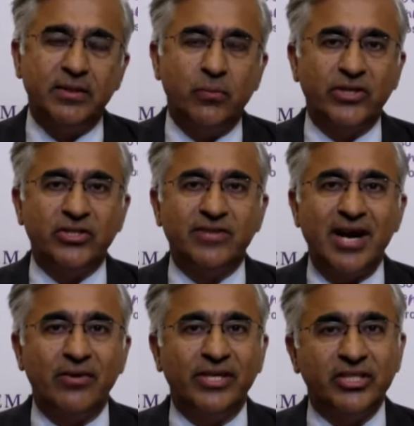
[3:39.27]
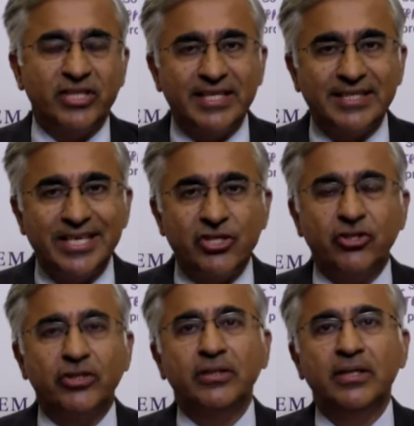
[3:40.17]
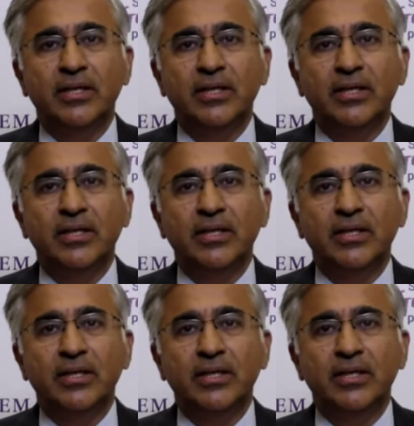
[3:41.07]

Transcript: which is around digitization,